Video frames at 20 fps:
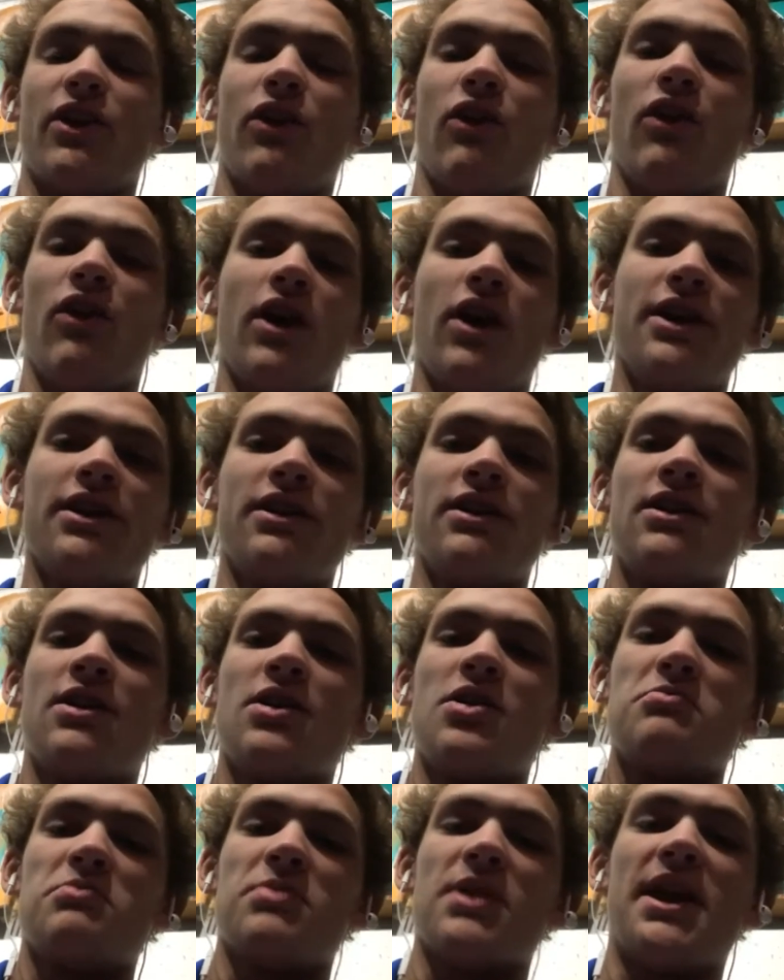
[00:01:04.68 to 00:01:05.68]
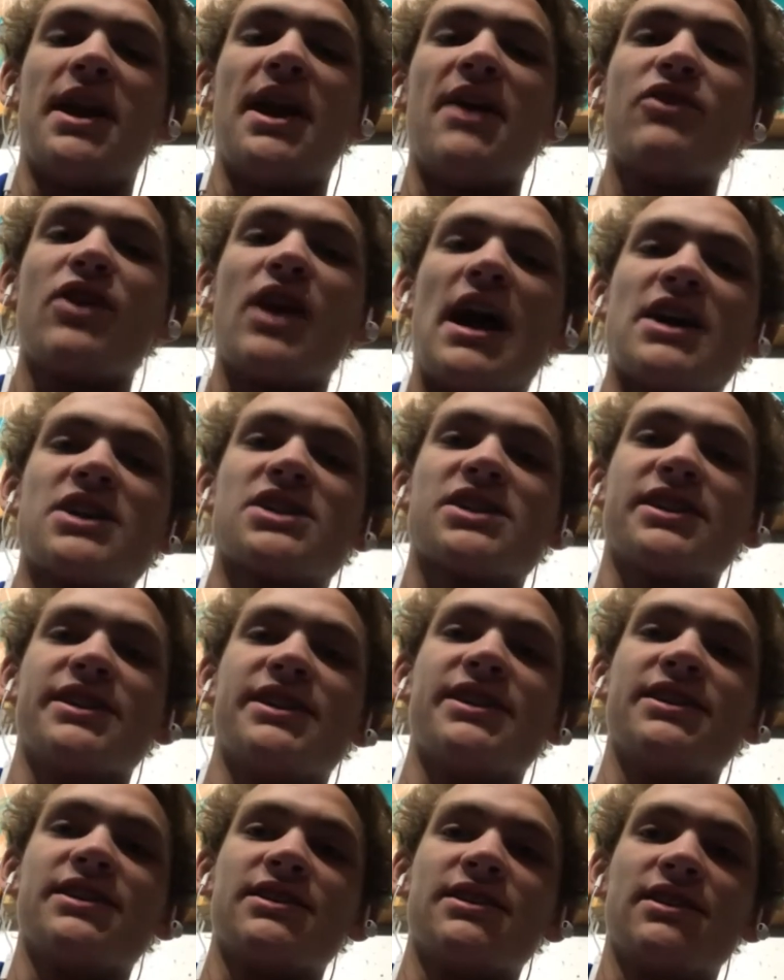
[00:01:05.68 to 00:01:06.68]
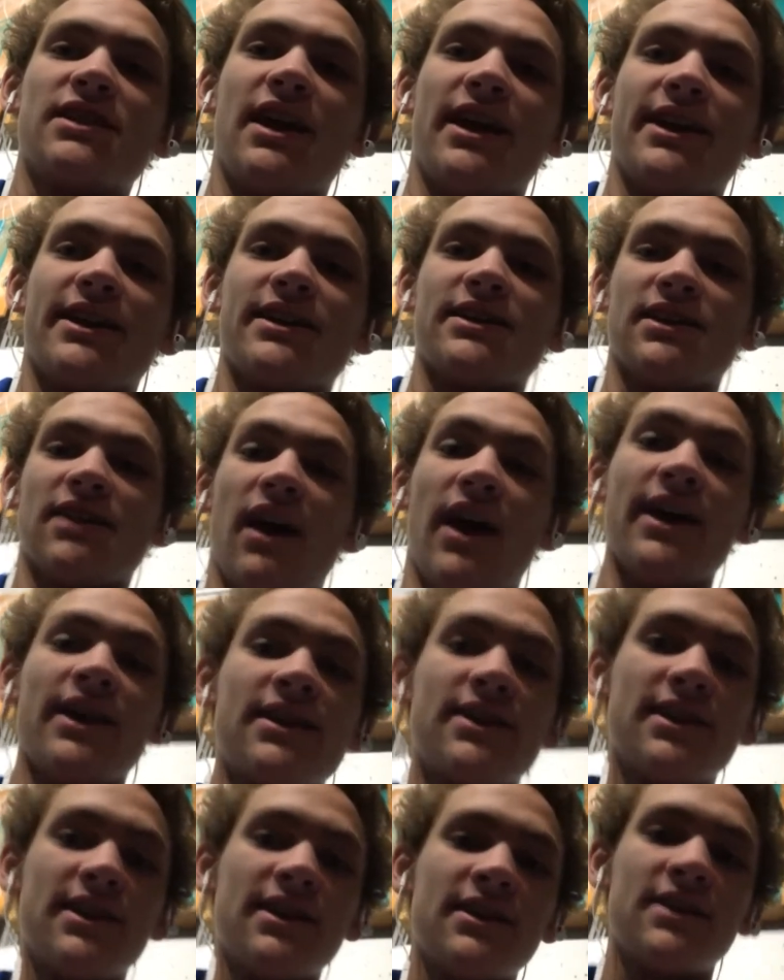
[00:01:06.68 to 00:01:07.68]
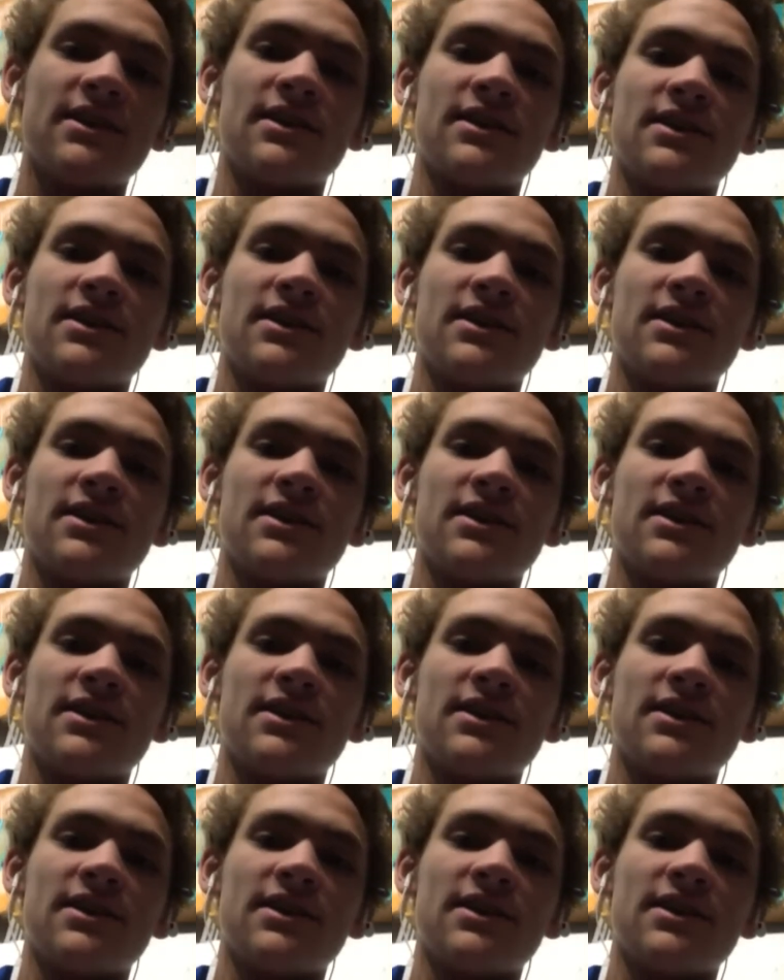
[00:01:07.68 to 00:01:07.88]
on. But I never actually liked it